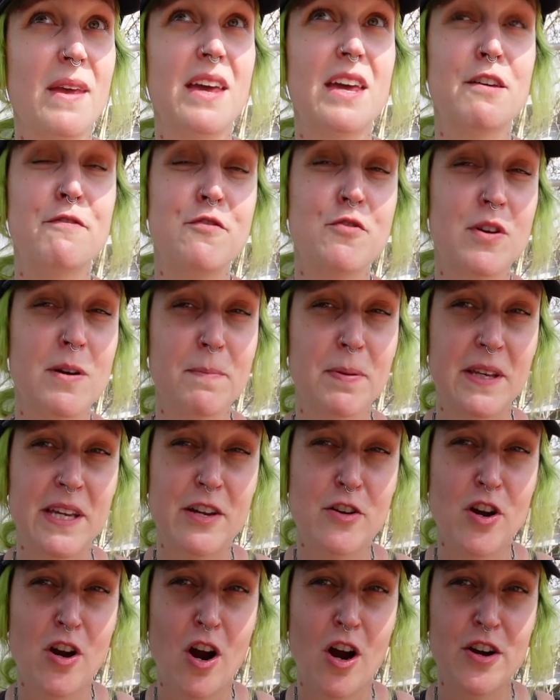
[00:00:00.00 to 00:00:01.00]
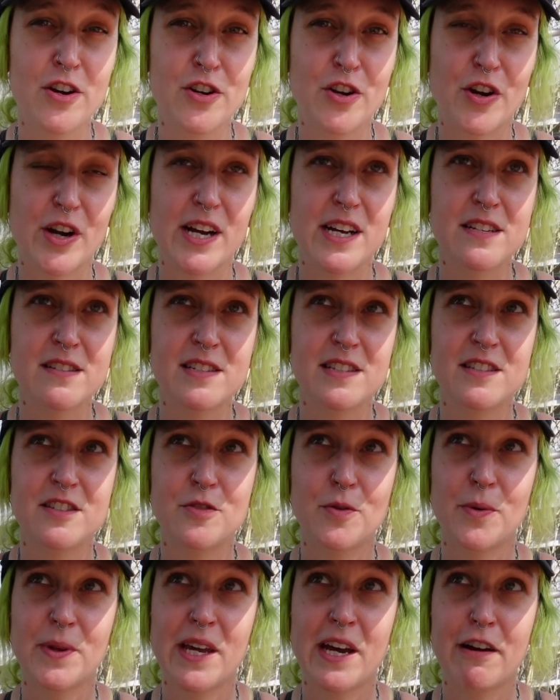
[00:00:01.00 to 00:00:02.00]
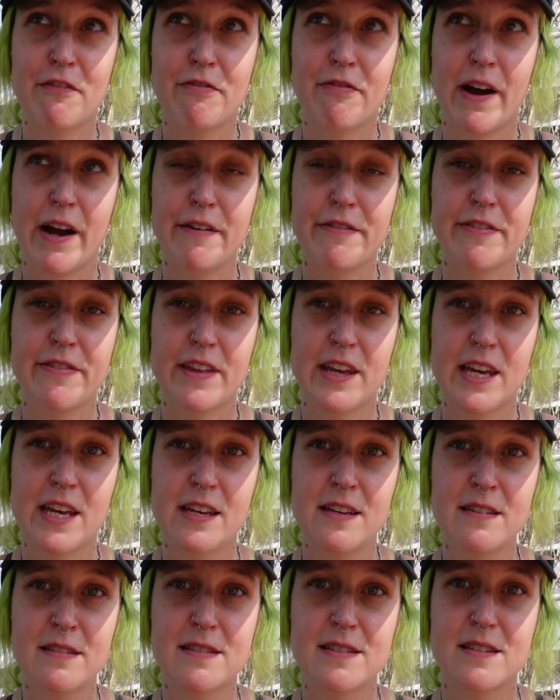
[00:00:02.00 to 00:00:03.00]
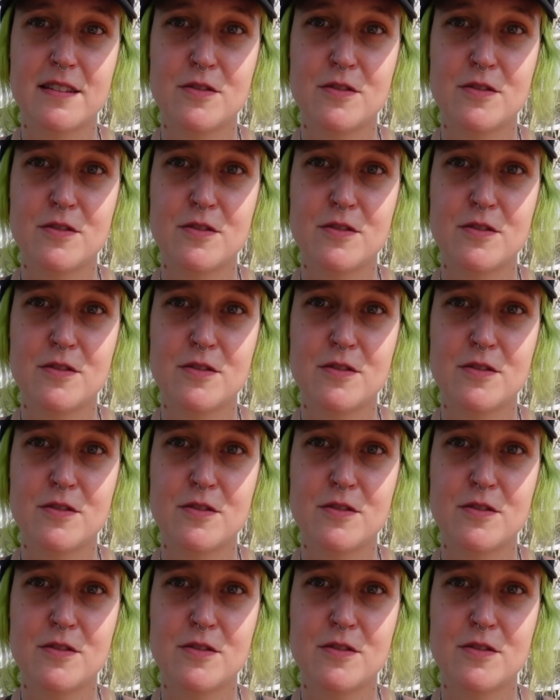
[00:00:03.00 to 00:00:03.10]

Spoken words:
If you complete your garden graze, since you only have 5 things,